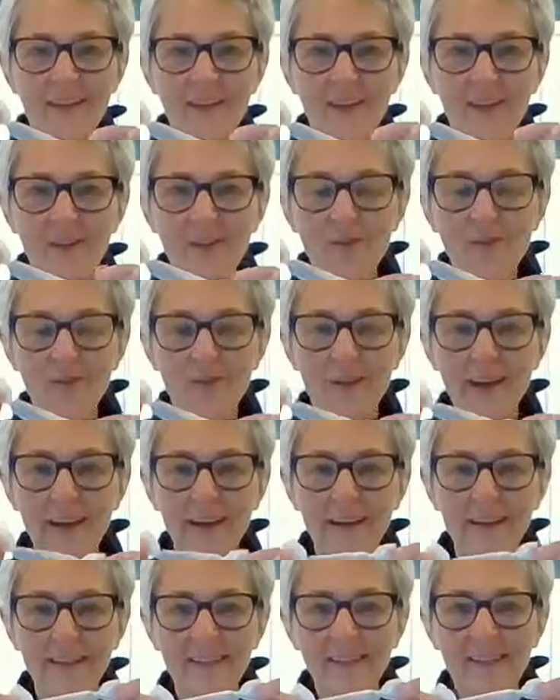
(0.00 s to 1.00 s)
Cute,
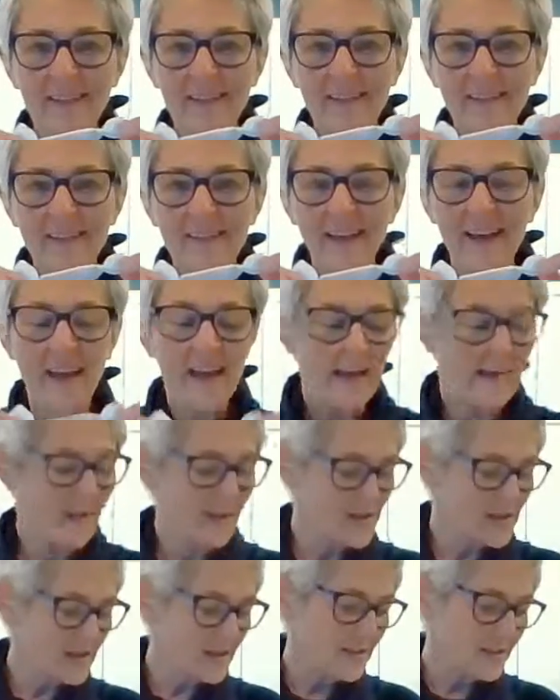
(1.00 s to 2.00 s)
right? And
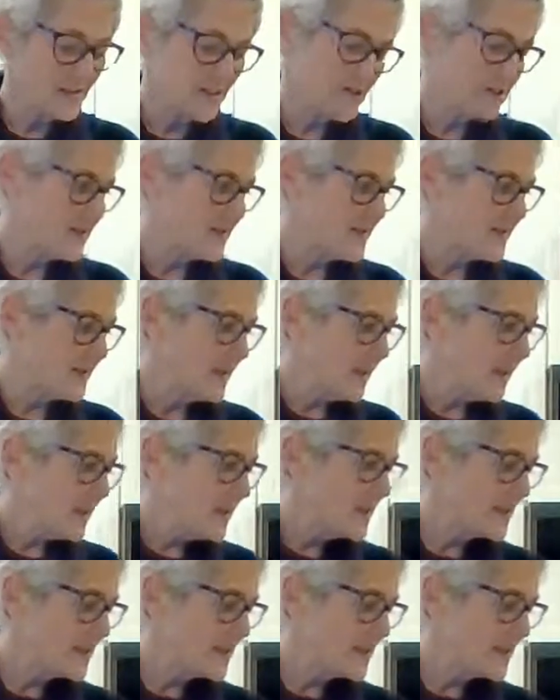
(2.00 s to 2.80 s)
they're delicious.